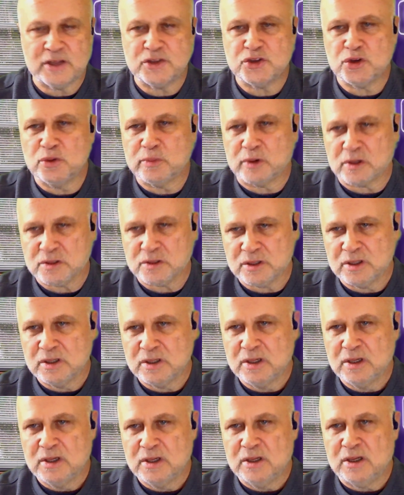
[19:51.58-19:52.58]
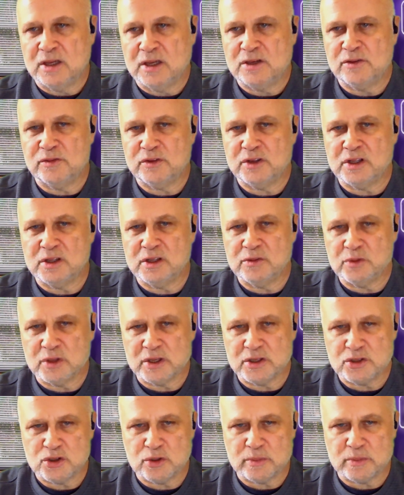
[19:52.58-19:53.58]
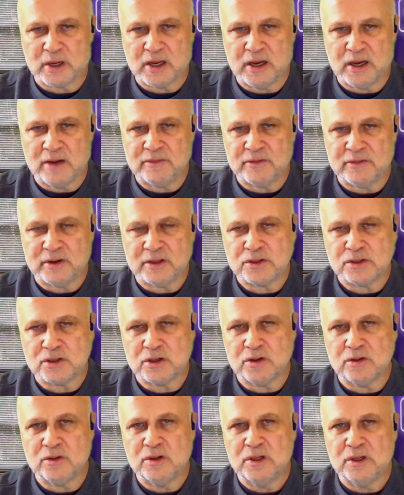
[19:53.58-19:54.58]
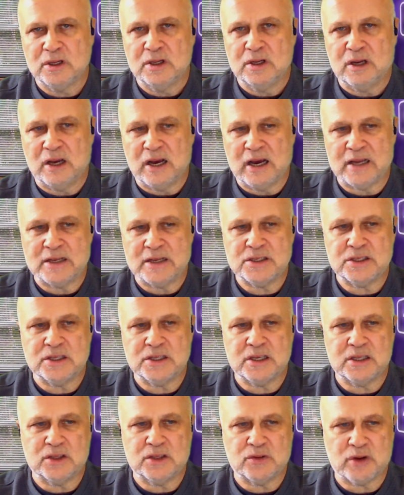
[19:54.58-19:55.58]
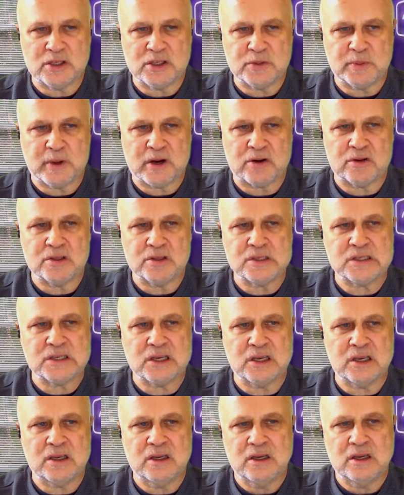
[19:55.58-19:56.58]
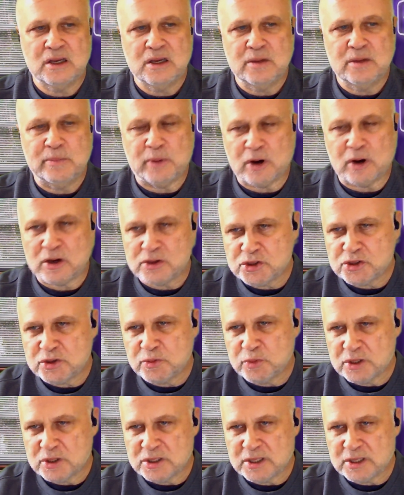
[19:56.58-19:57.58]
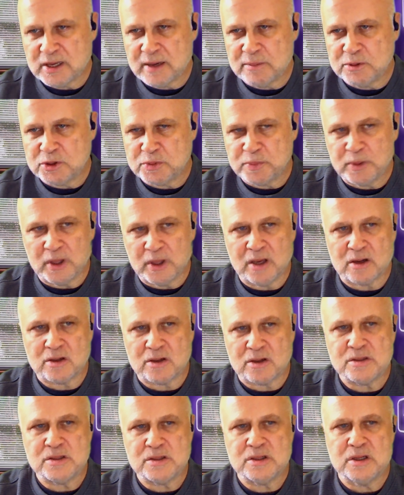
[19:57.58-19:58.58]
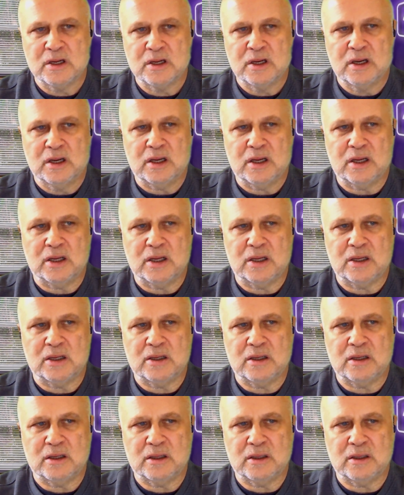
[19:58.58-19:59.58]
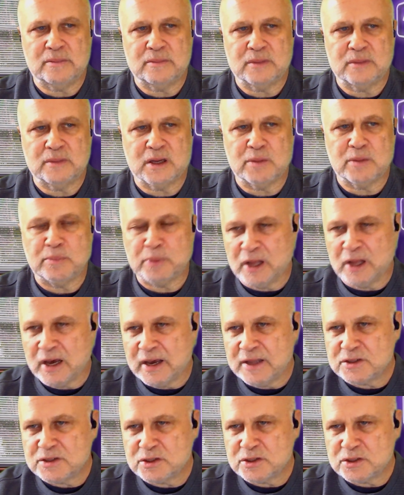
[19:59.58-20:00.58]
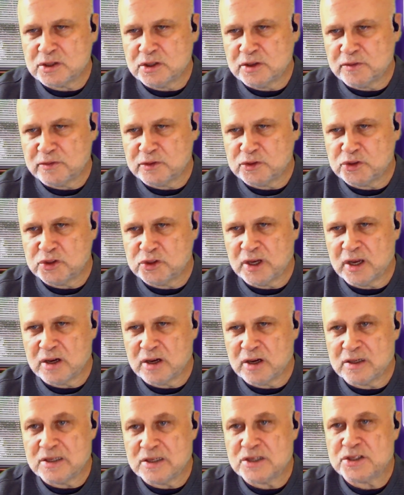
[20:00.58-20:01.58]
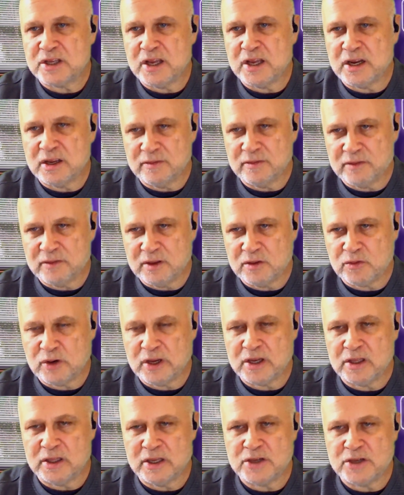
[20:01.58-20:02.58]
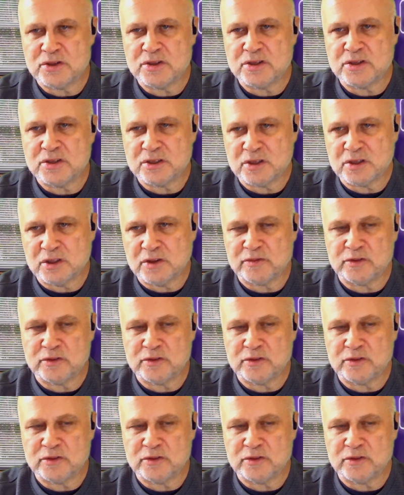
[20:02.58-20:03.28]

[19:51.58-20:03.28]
consumers and if you're dealing with consumer confidence. So honesty, transparency, partnership with established players, compliance is a differentiator, understanding of the regulations is a